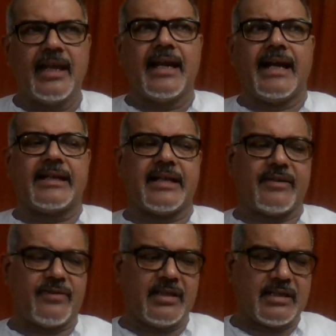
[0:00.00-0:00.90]
And I
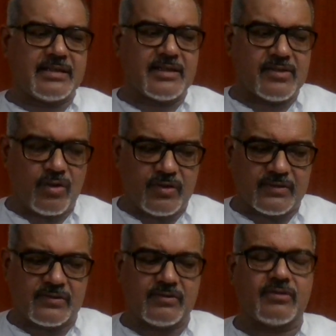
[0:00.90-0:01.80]
think it is
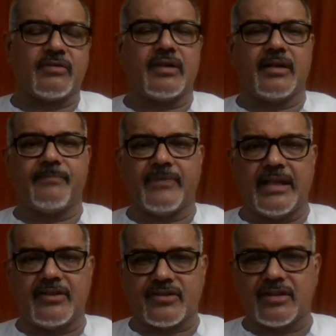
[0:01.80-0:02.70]
also
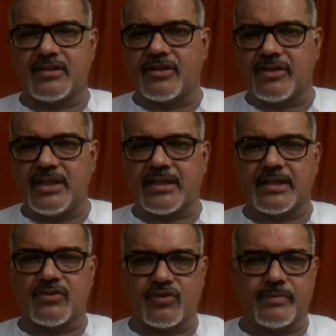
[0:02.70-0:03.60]
ancient Greek
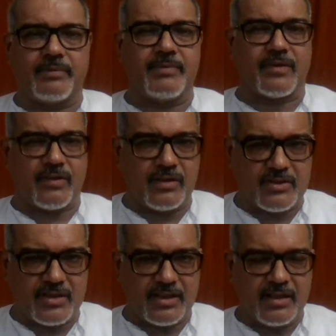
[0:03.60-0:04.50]
and Roman
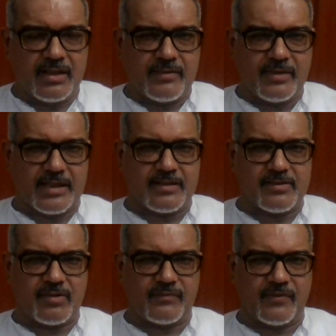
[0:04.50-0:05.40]
mythology that
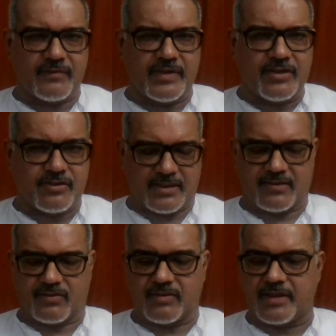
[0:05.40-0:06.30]
is of
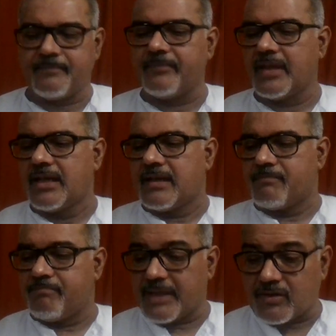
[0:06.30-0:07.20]
interest to him,
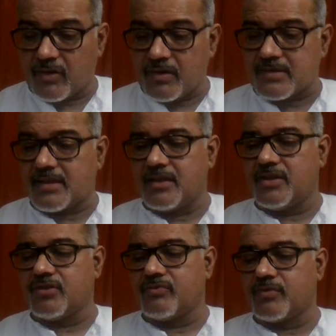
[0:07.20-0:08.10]
because
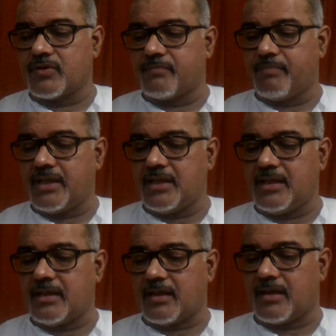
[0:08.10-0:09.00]
you would
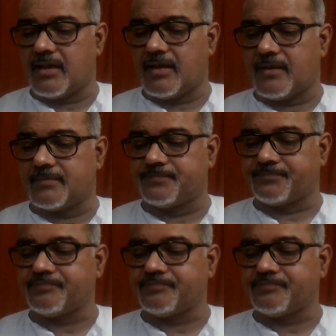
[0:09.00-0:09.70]
be, I'm